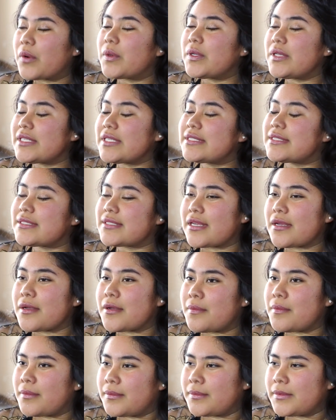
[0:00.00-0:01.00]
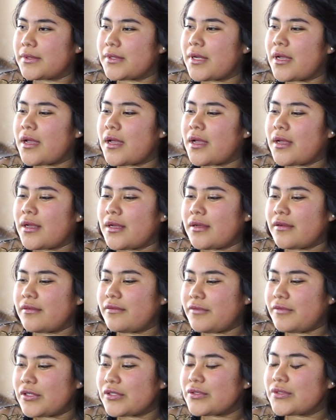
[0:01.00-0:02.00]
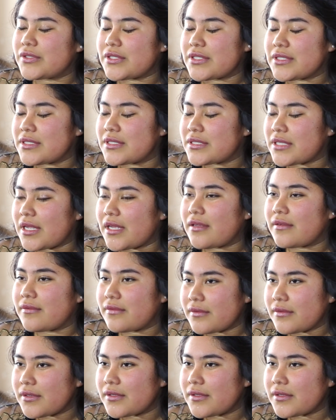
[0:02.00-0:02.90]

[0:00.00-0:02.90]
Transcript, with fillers: powerless and feels unsafe.